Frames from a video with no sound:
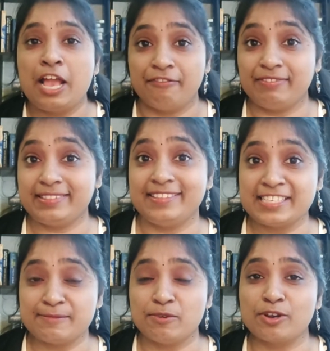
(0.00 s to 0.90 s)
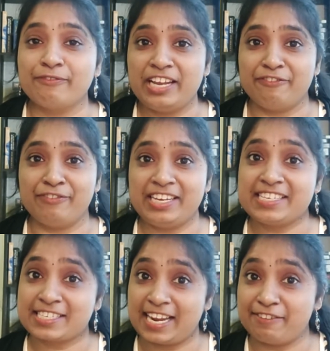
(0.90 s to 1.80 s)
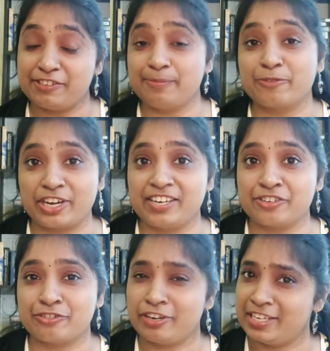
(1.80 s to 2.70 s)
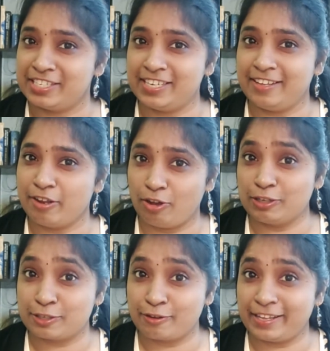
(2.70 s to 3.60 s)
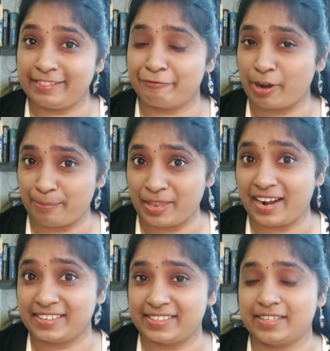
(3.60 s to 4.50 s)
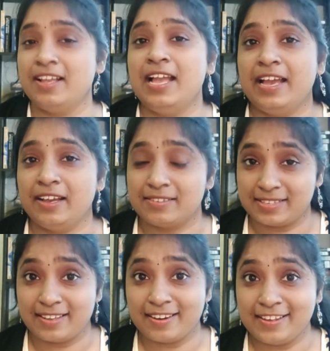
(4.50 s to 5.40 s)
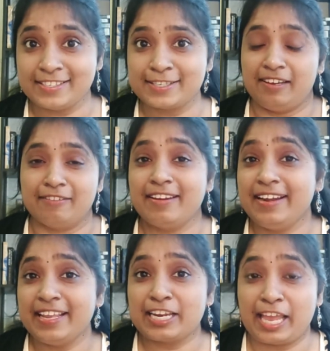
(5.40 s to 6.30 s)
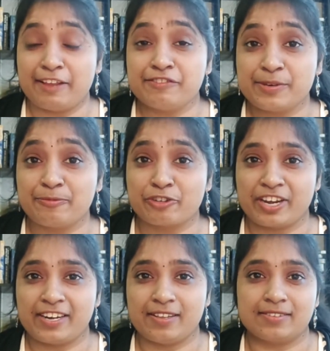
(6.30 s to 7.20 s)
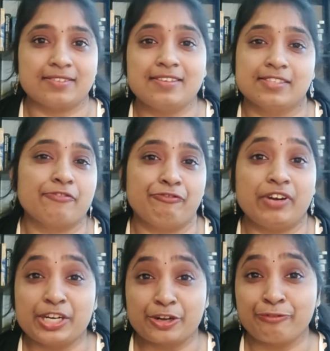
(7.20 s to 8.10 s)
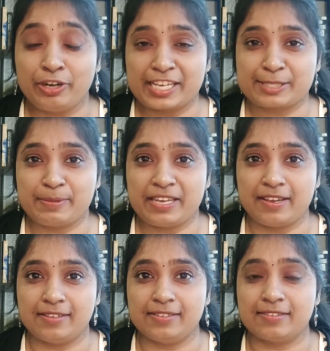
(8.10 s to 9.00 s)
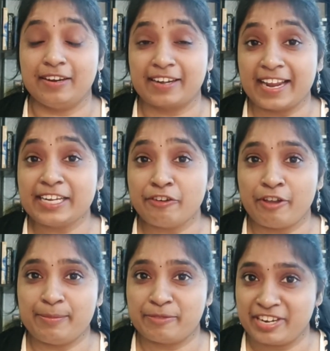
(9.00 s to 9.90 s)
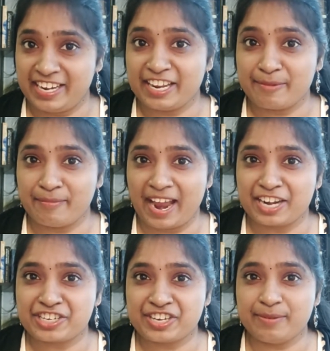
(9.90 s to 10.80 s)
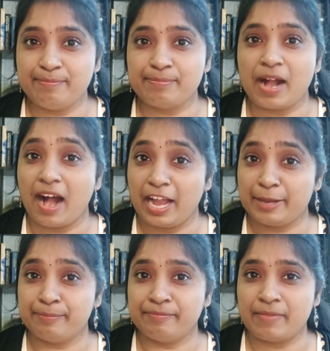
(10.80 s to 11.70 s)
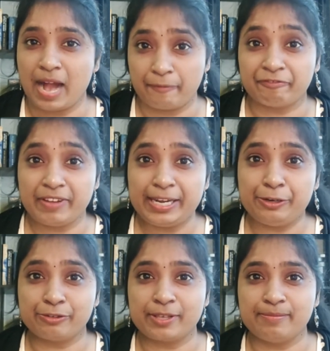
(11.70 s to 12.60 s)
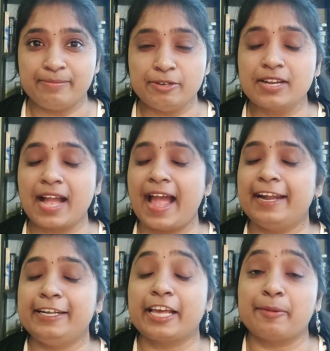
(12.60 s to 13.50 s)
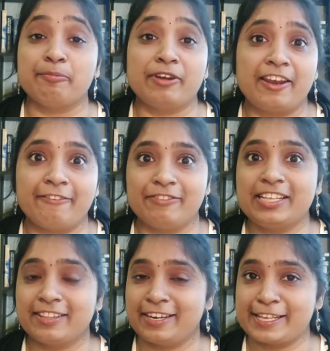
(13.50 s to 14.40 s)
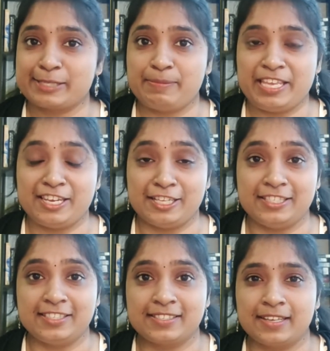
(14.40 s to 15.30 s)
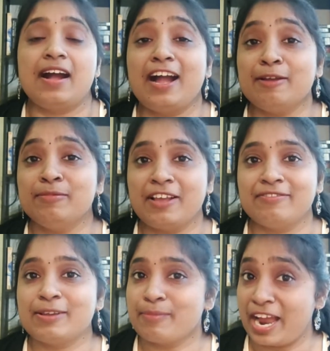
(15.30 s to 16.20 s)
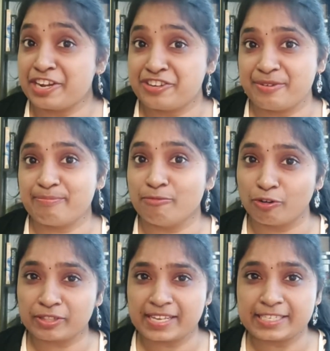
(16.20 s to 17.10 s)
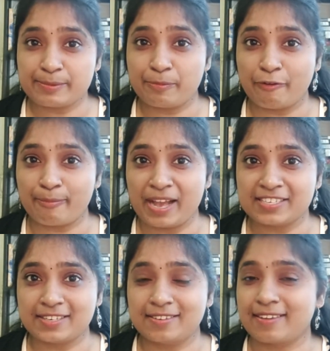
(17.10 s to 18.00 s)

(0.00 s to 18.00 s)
With this book, we'll finish Live Ship Traders trilogy also in from that series. Reading Live Ship Traders is a wonderful experience. Right now I'm reading Mad Ship. I'm halfway into the book and I'm loving that experience. I'm loving Mad Ship more than Ship of Magic.